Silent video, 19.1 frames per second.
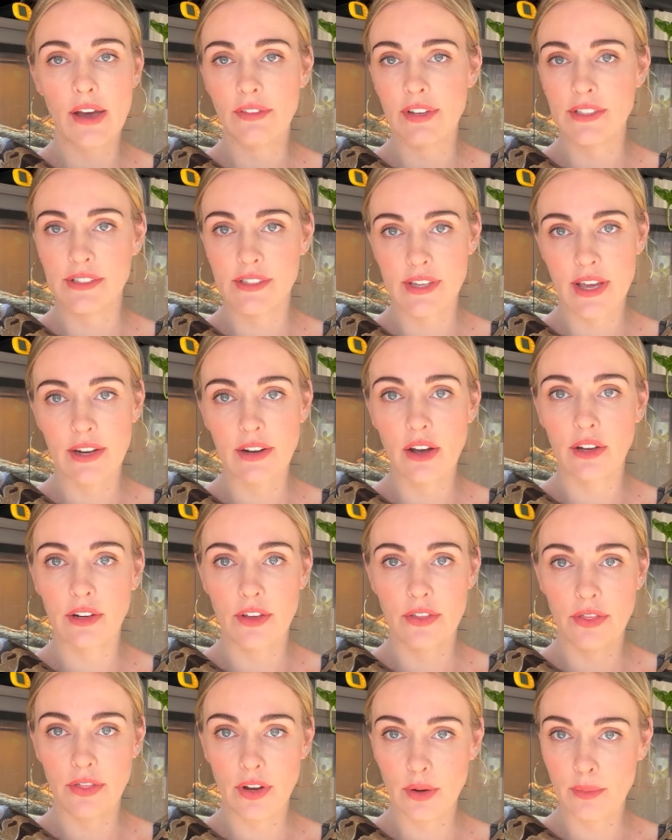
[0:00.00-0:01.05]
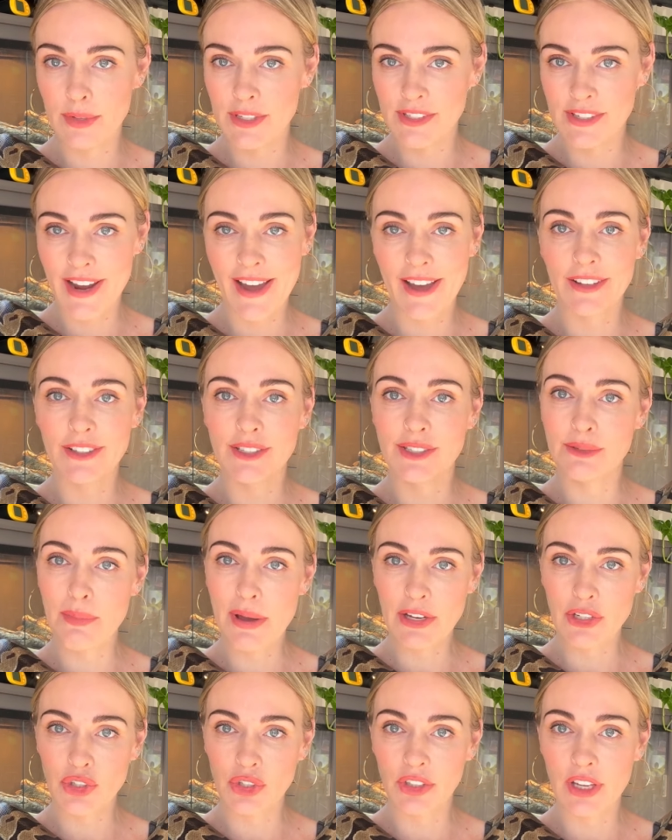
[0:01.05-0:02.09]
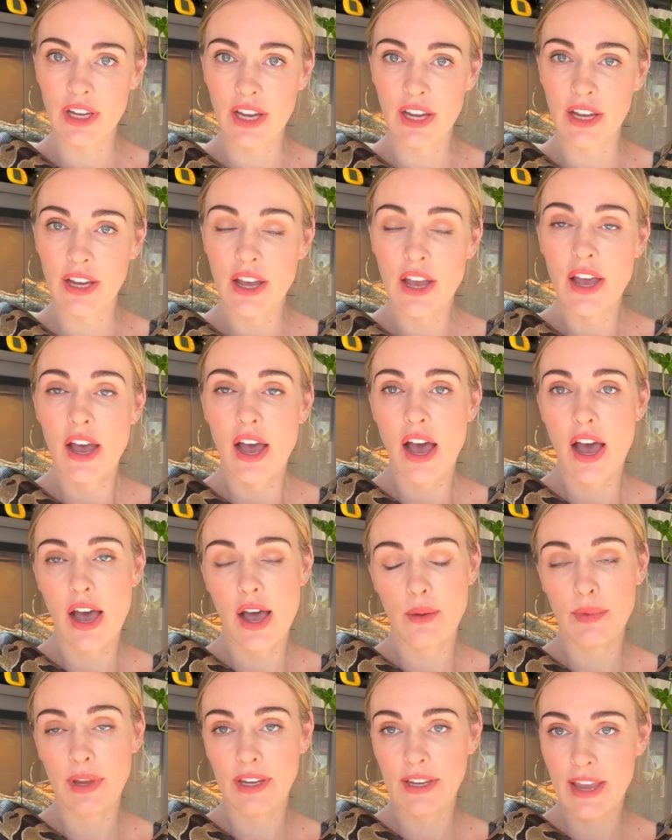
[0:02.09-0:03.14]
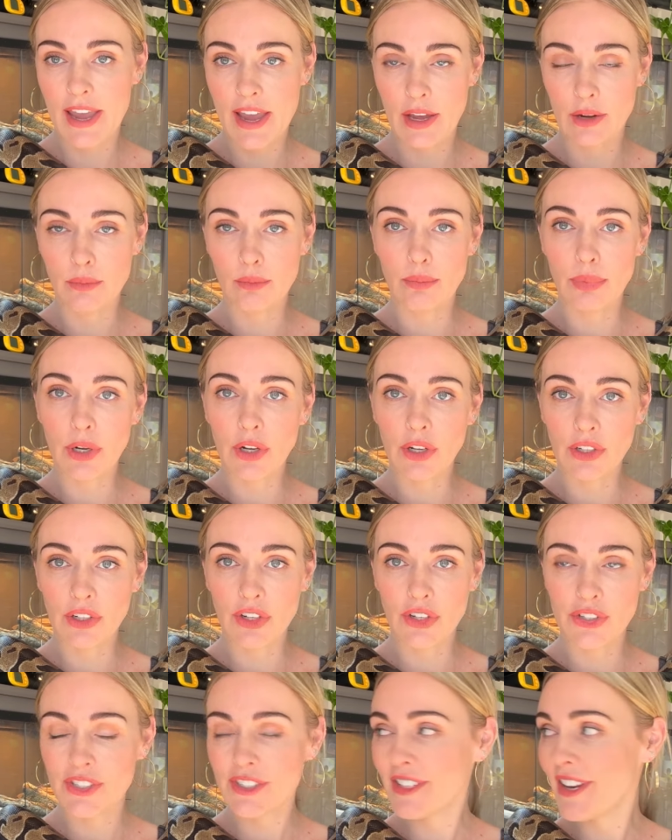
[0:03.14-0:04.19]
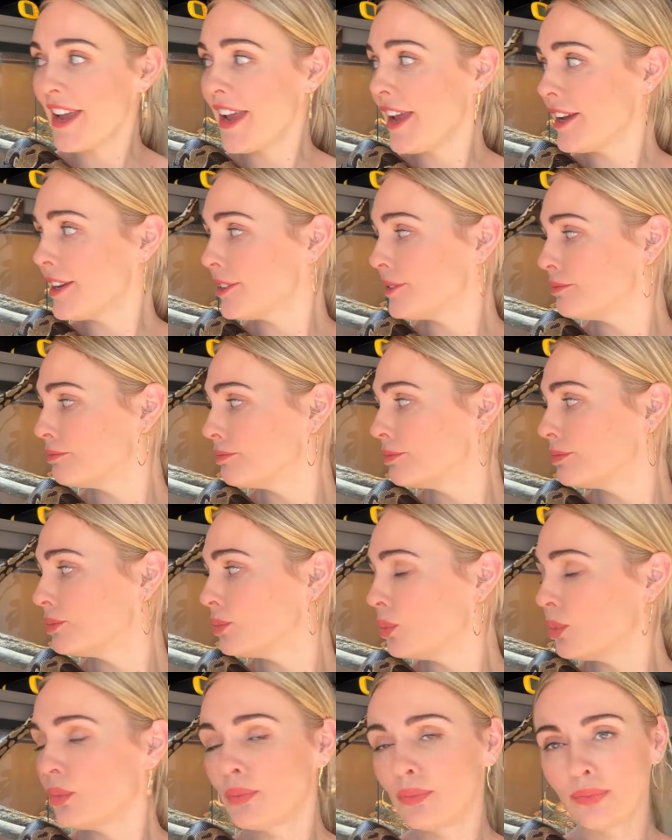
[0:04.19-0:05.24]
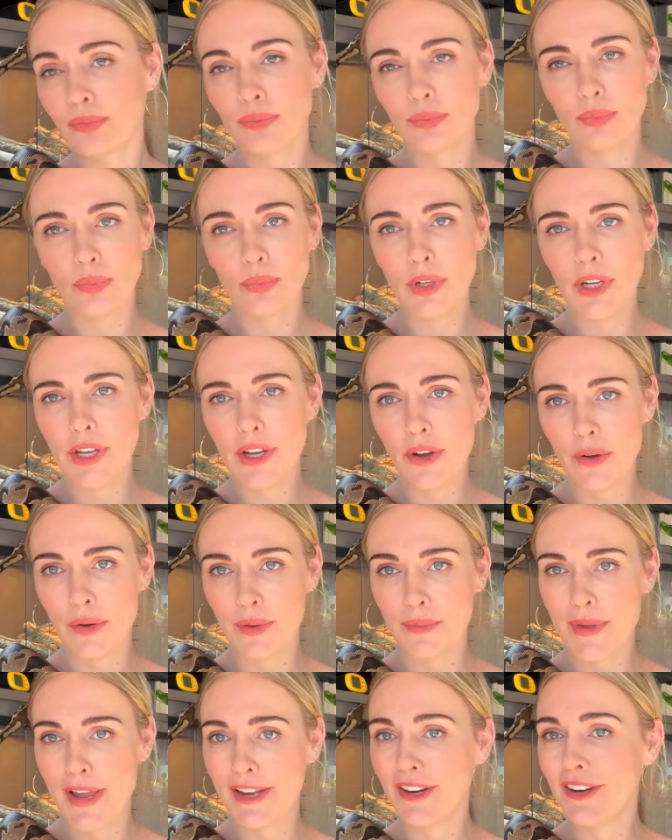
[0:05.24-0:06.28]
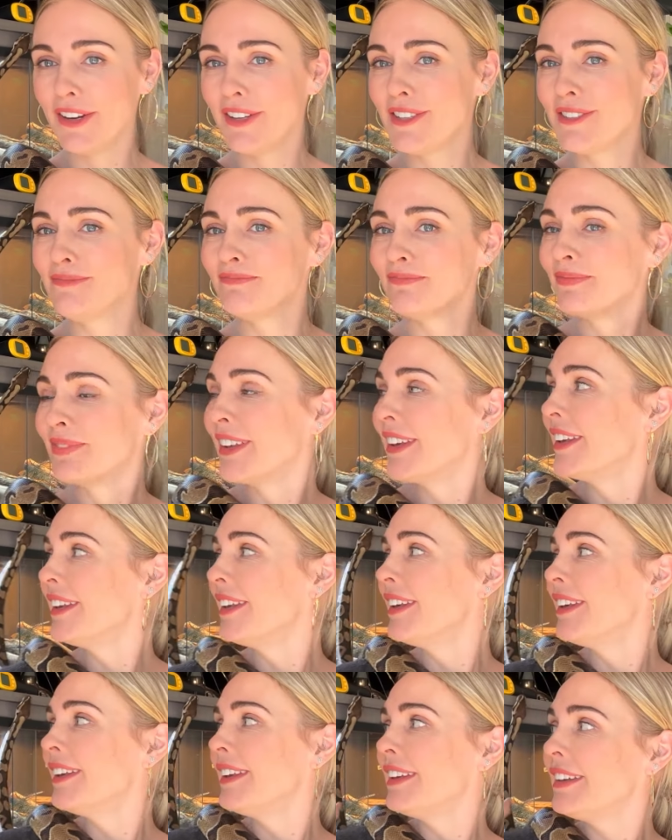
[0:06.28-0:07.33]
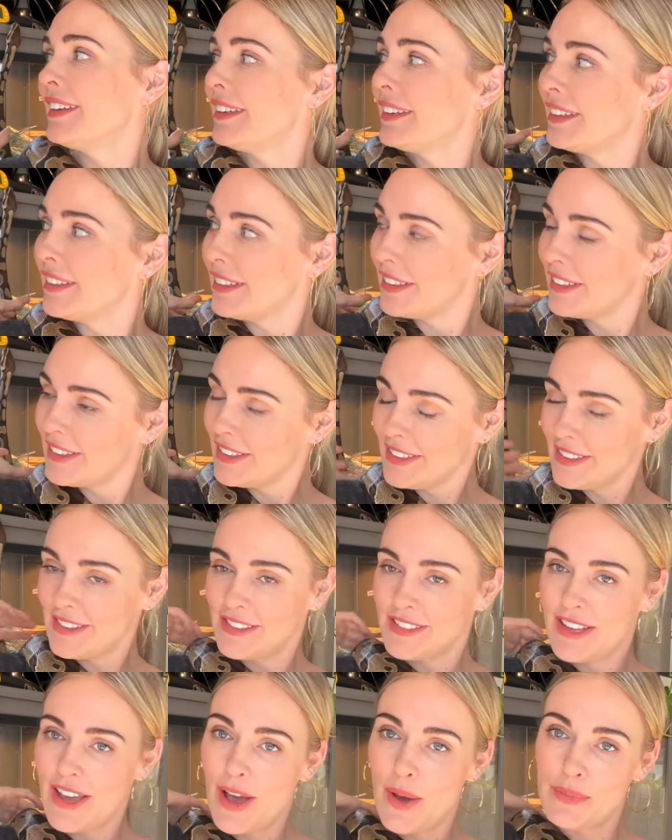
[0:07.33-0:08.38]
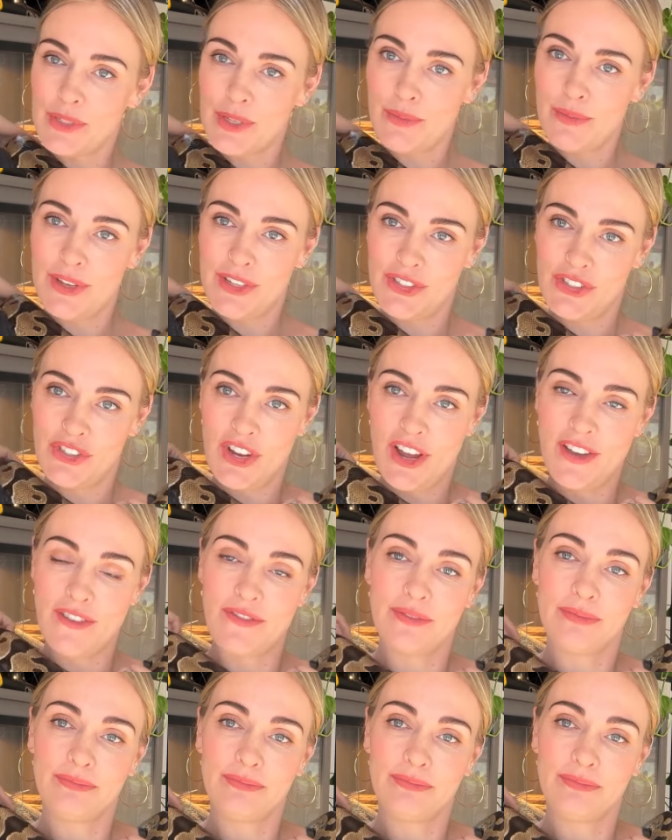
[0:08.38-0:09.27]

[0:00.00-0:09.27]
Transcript: it set on a thermostat, especially. It can burn your snake. Where are you going, Maynard? He is up to mischief.